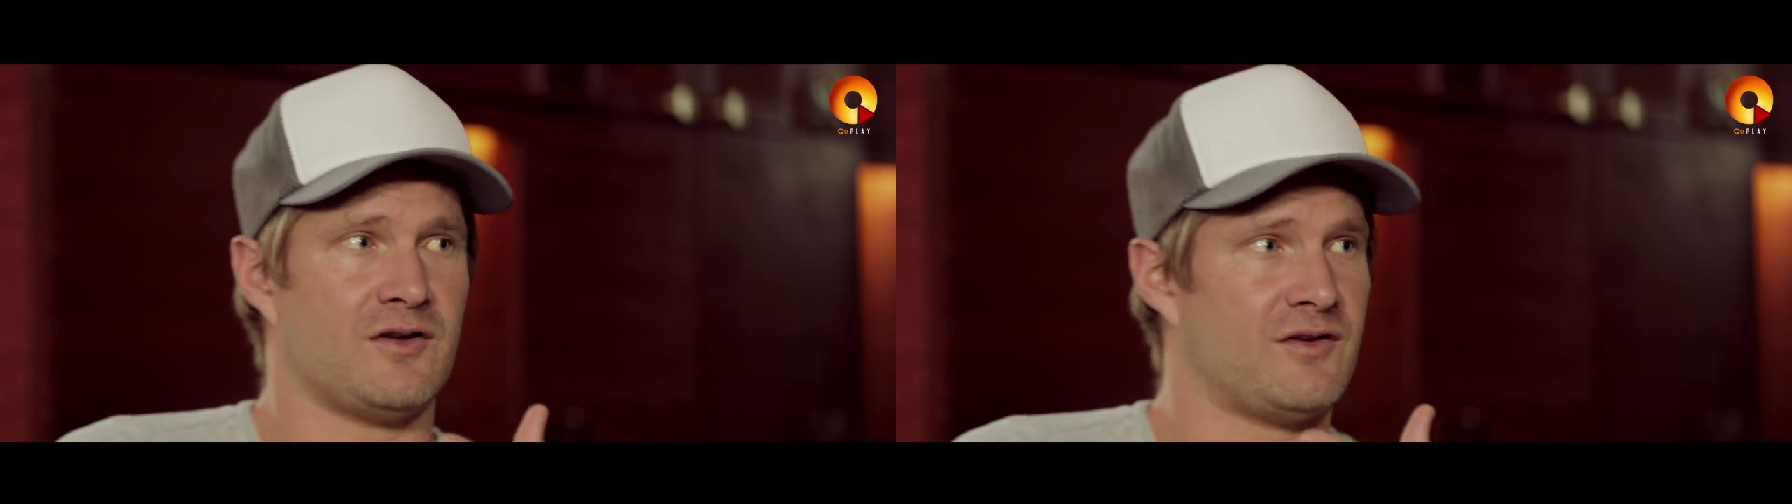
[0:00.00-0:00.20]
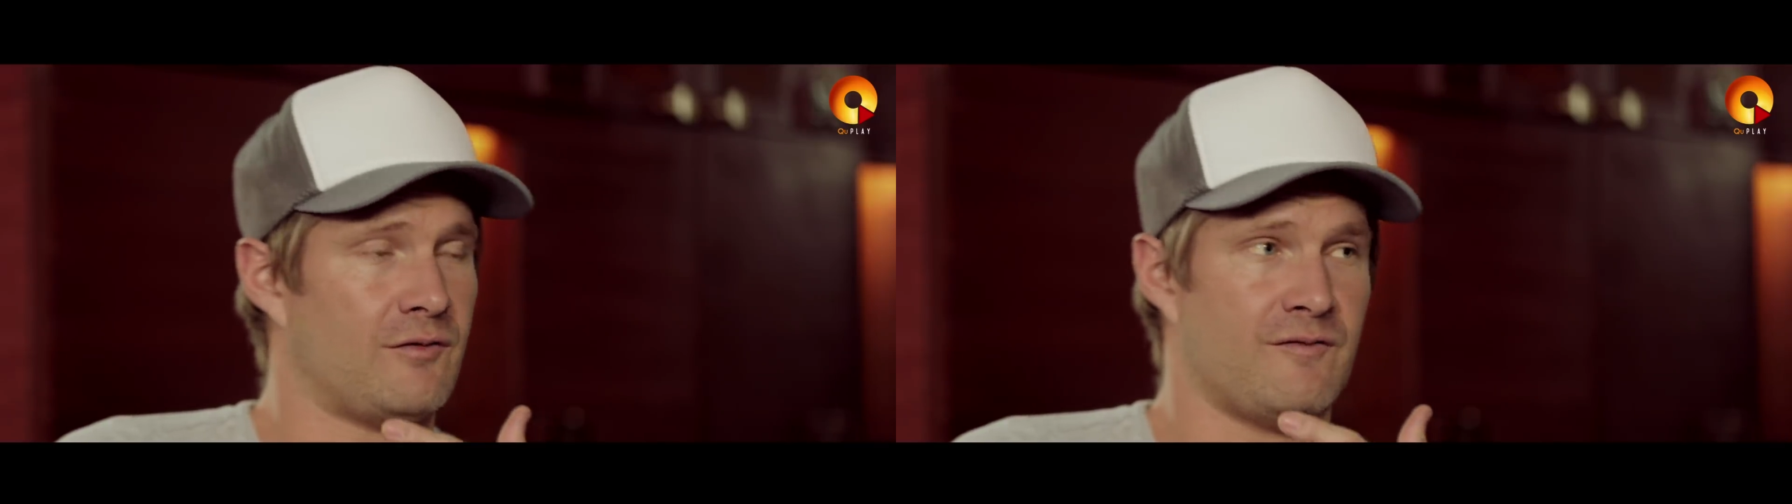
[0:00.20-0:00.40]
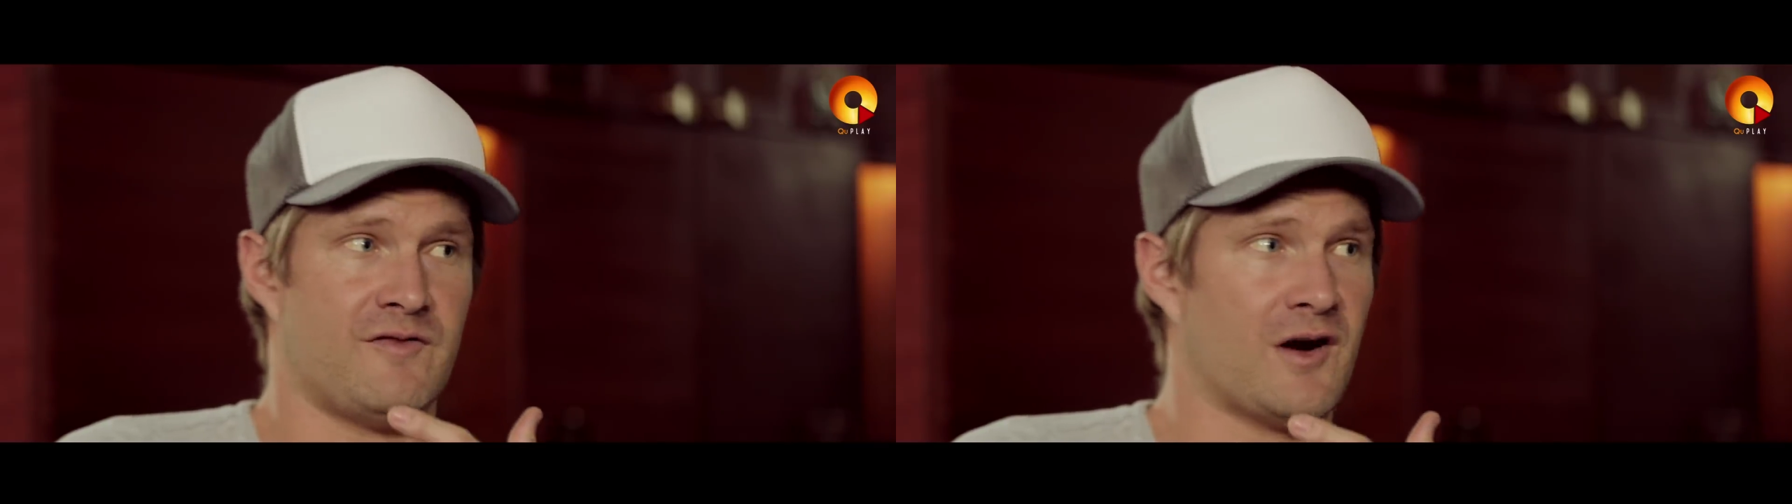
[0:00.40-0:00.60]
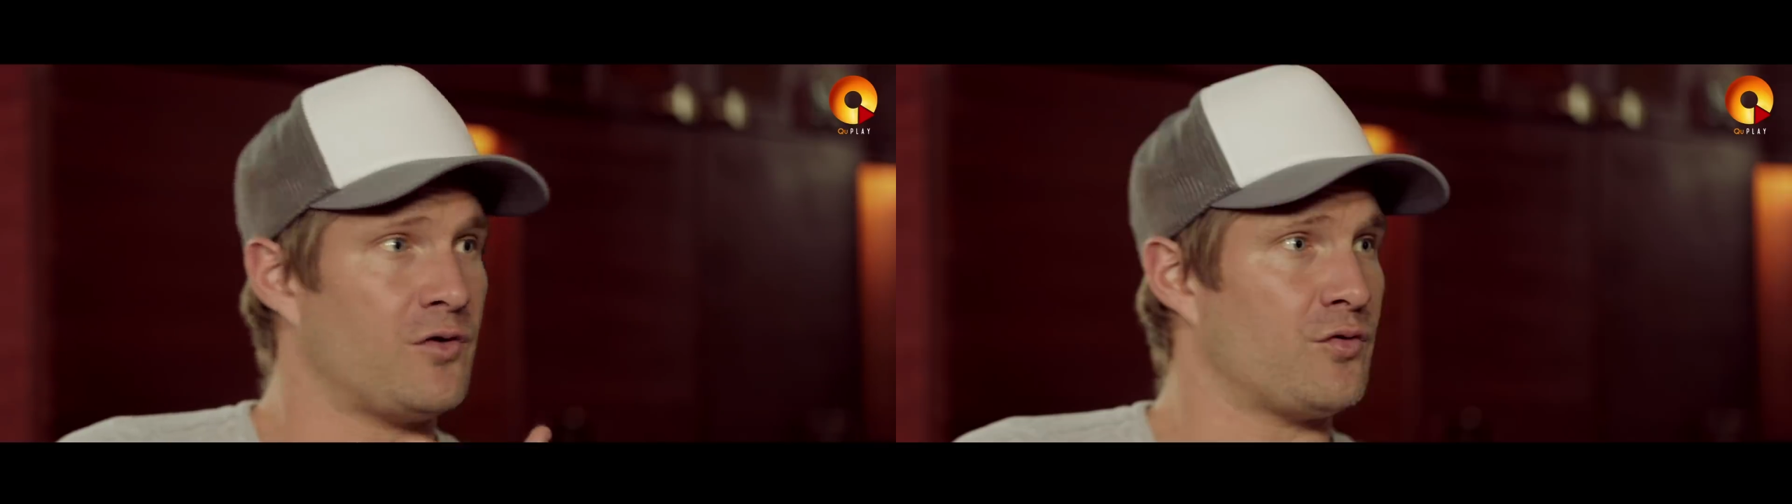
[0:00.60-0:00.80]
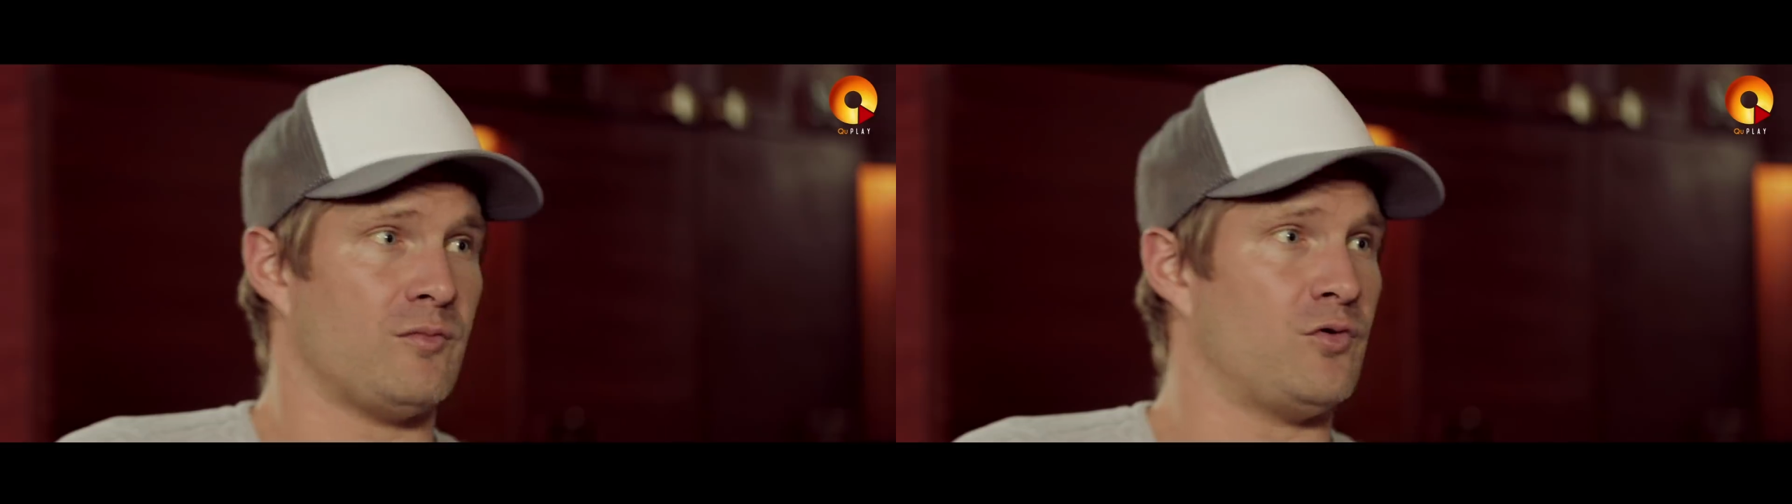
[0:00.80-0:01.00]
because they were
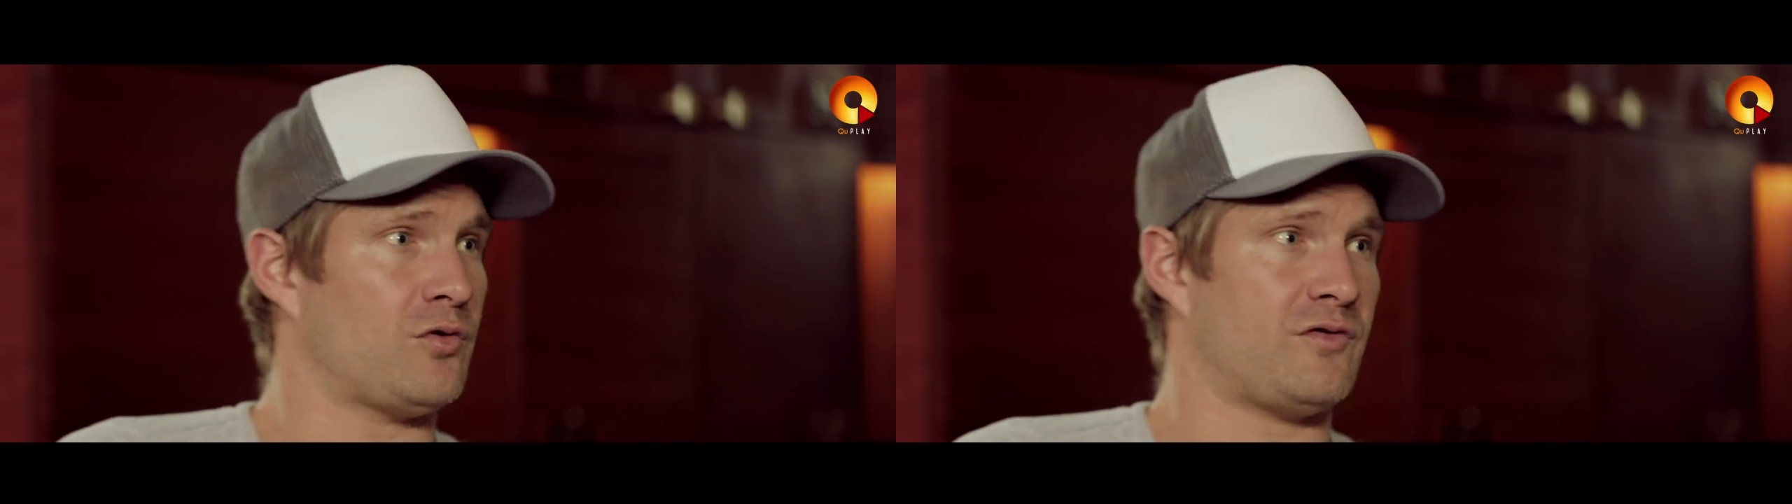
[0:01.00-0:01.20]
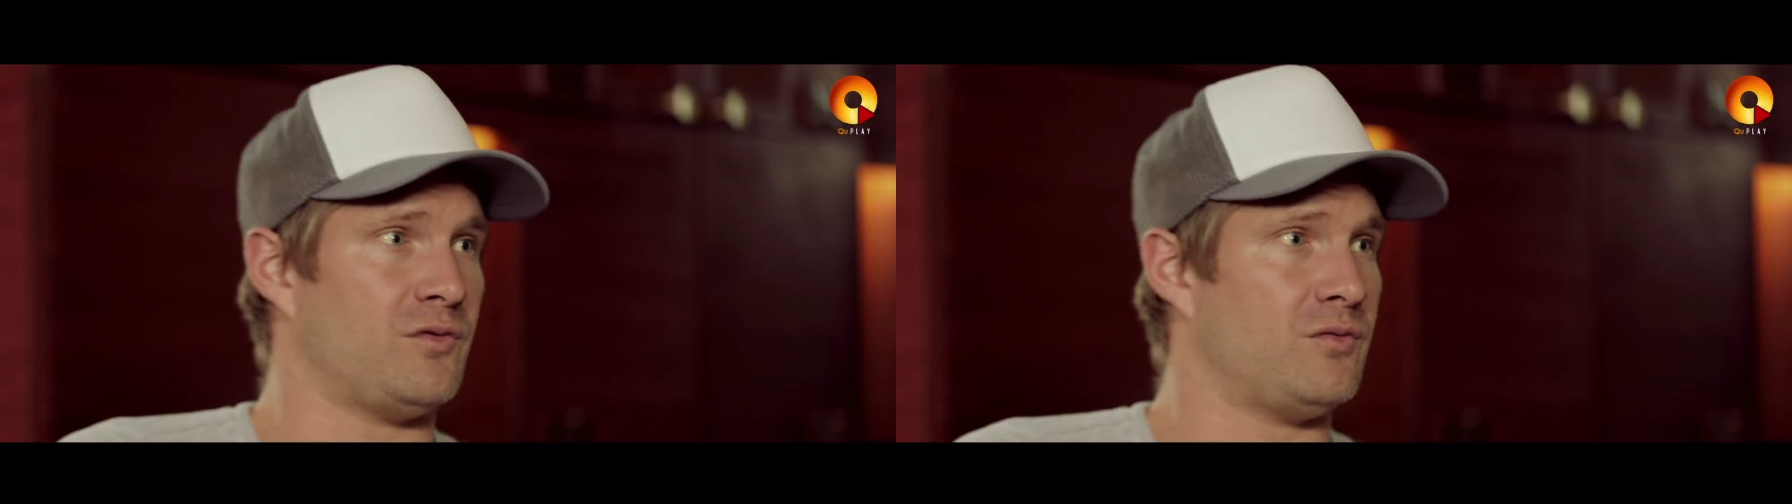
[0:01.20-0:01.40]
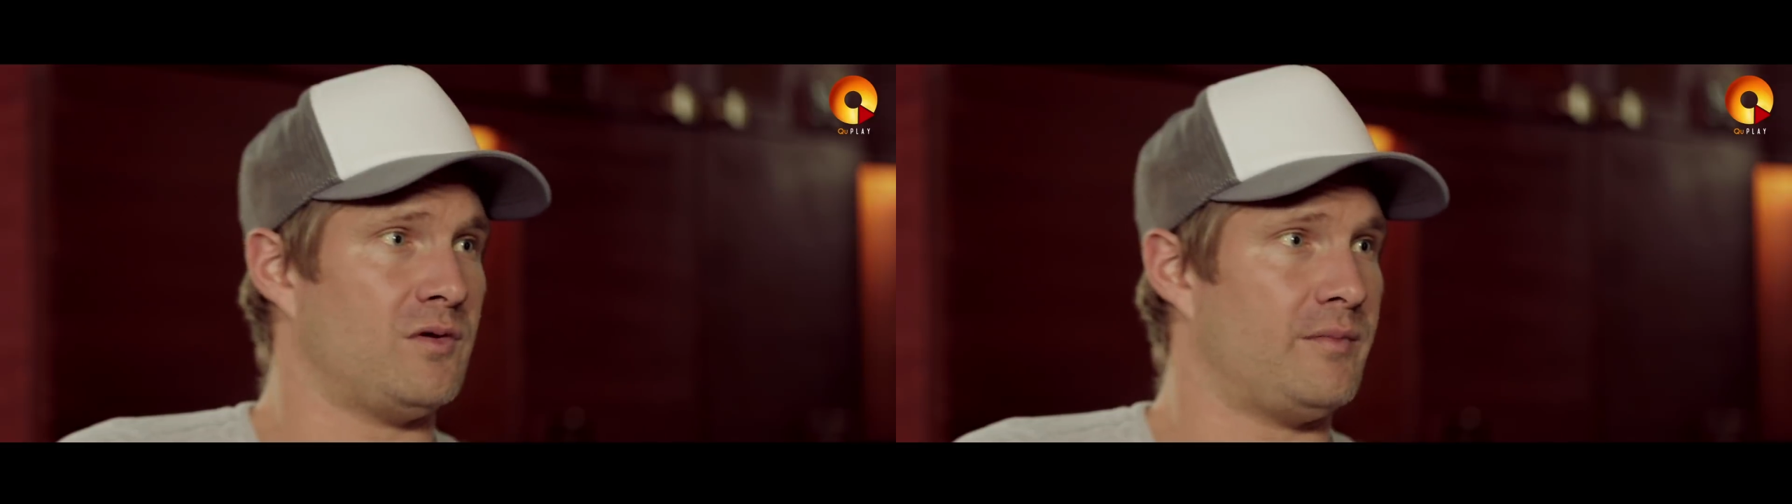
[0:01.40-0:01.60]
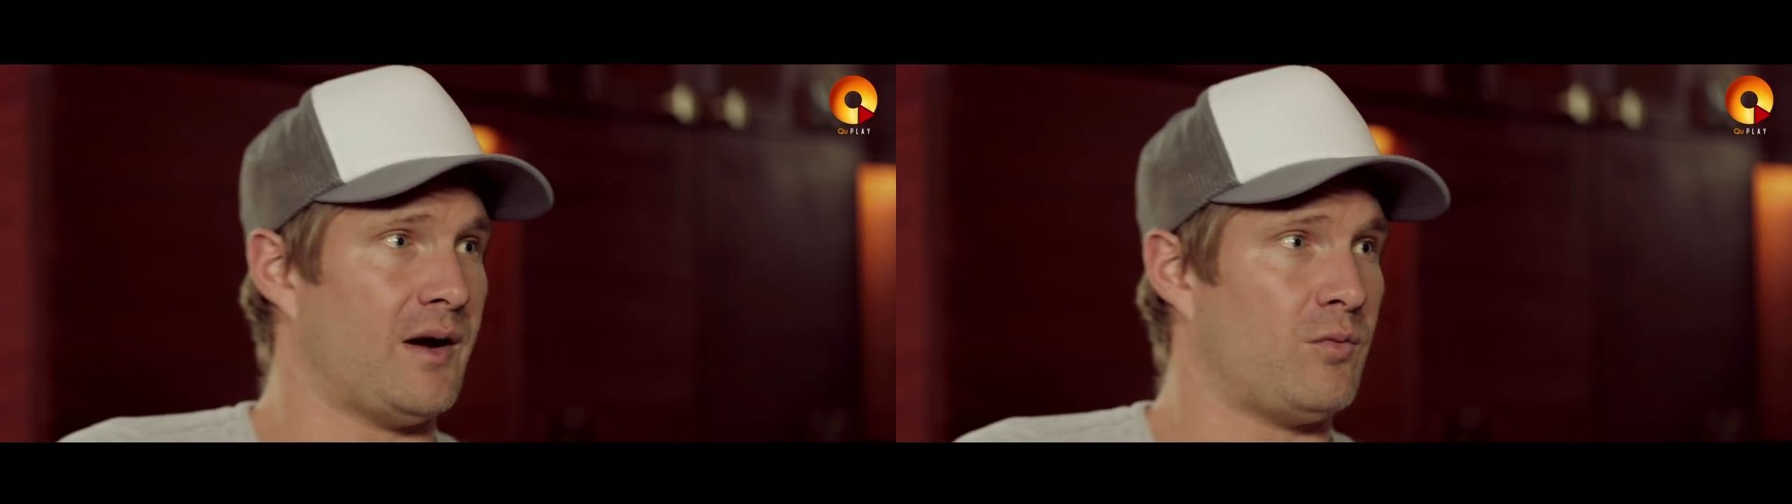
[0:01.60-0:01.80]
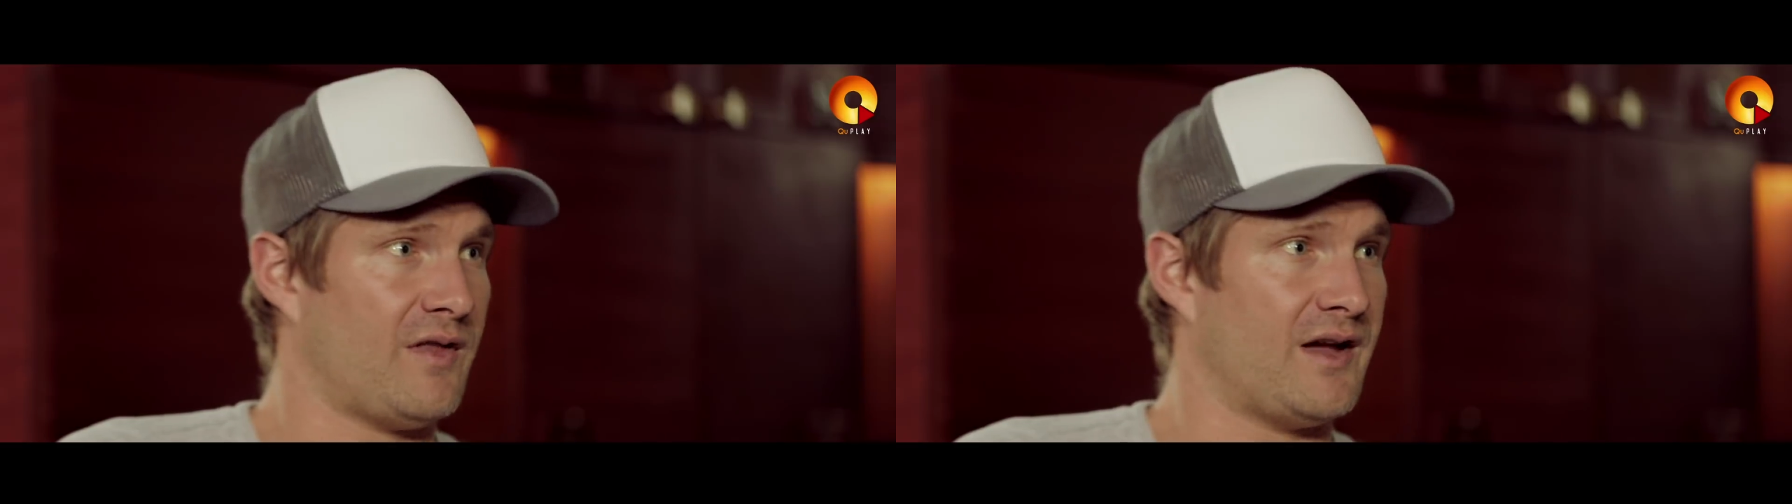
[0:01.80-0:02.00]
very remorseful
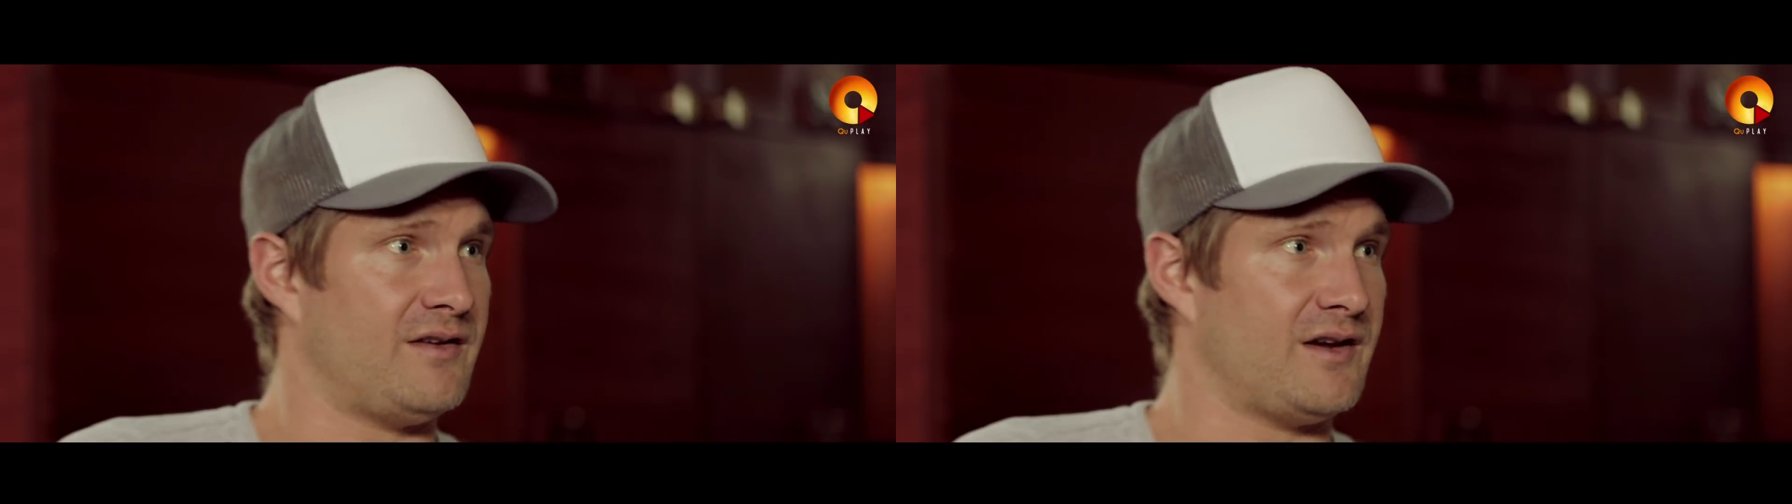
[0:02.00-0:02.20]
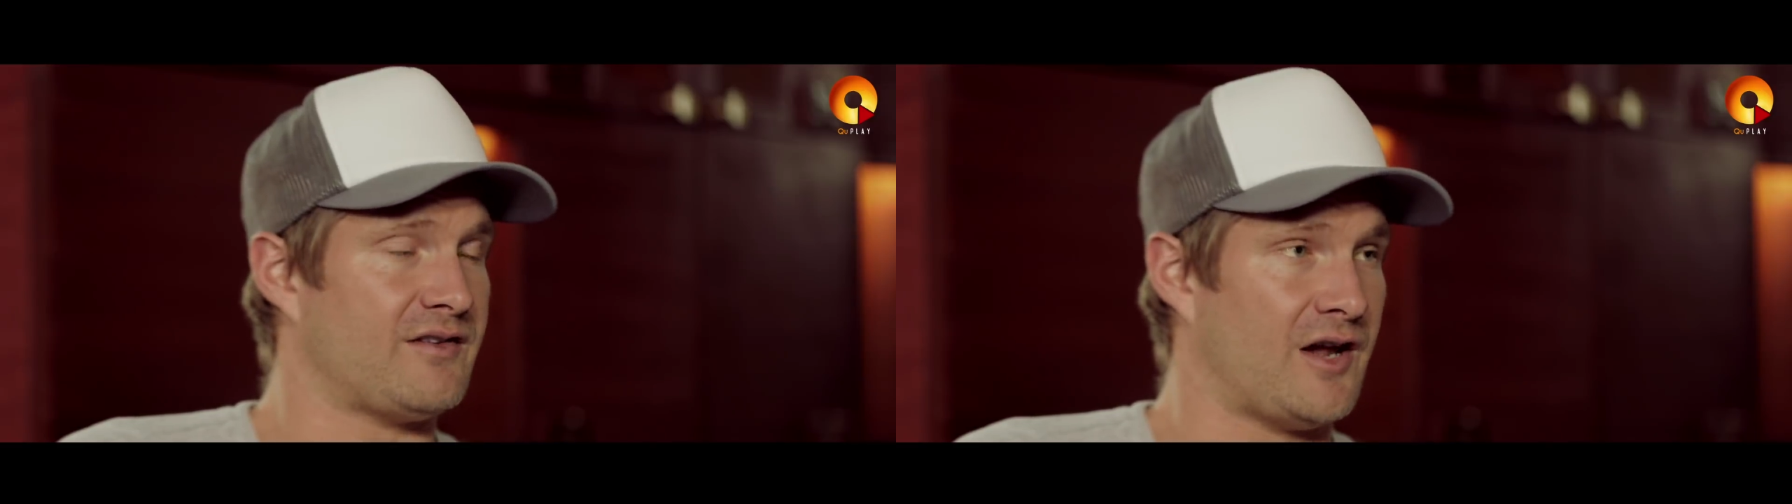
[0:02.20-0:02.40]
about what they did,